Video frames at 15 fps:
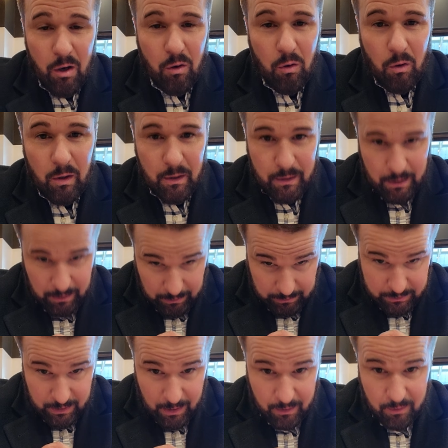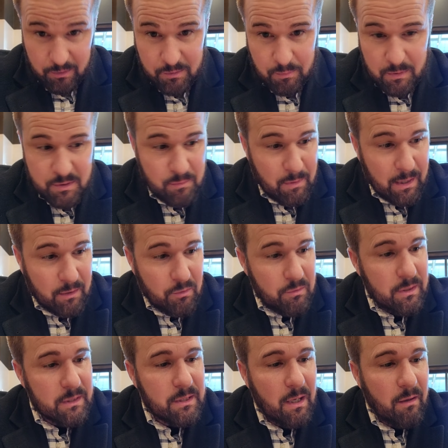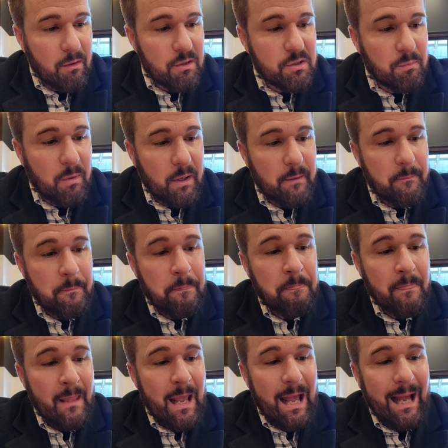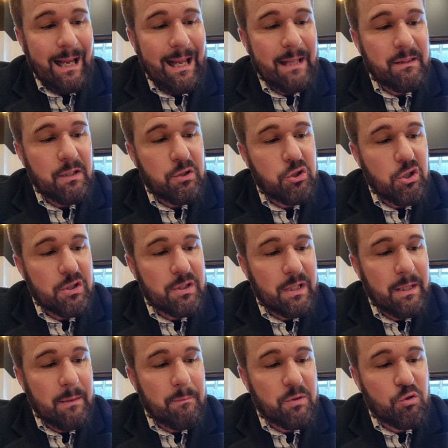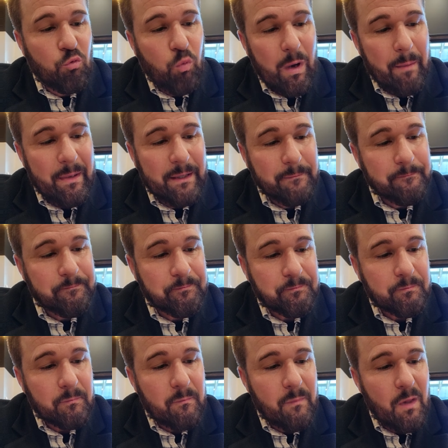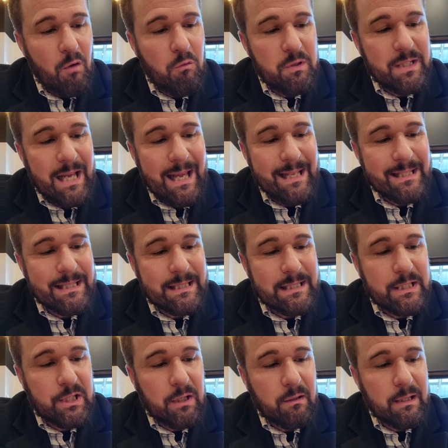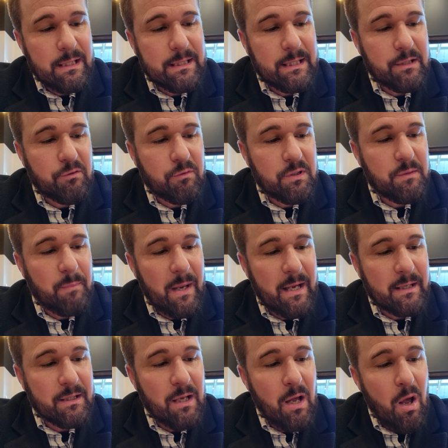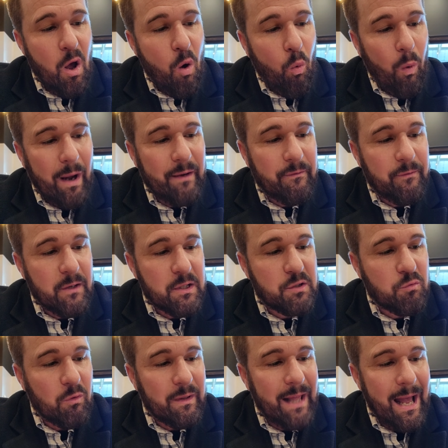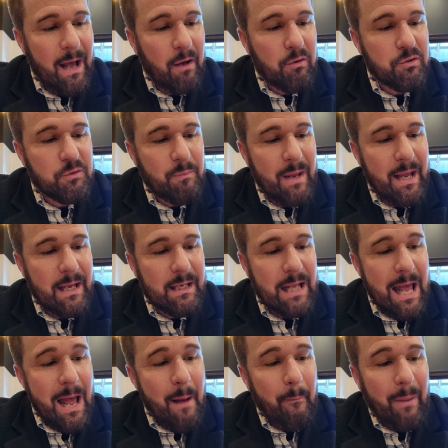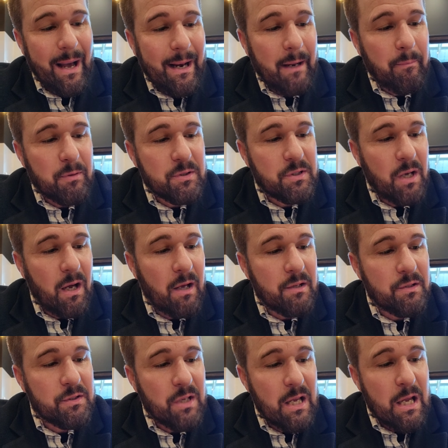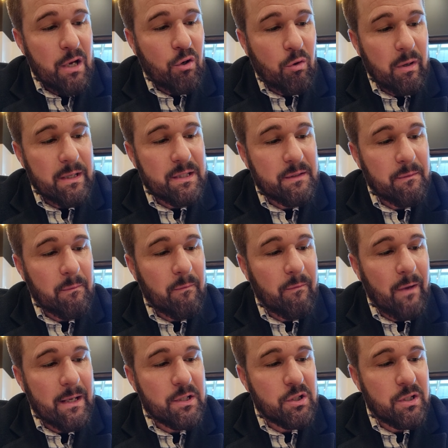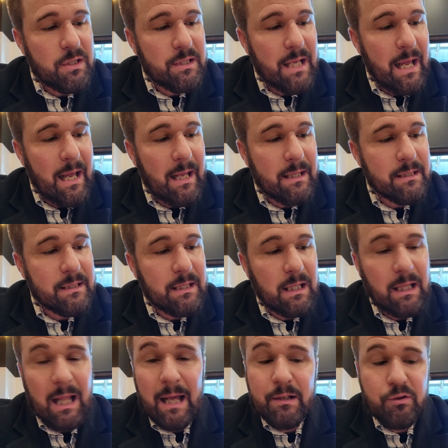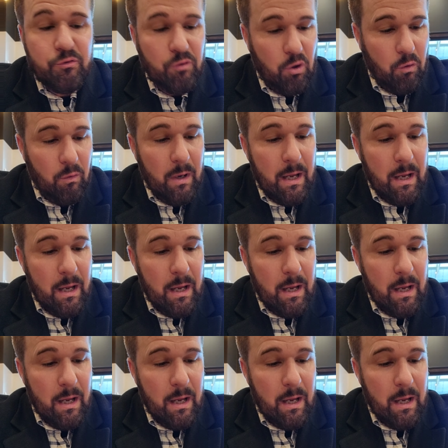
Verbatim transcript: corn tacos because of my gluten intolerance, but I got the Just Keep Swimming, which has chili citrus baked whitefish with house-made pineapple sauce, crisp veggies, and cilantro.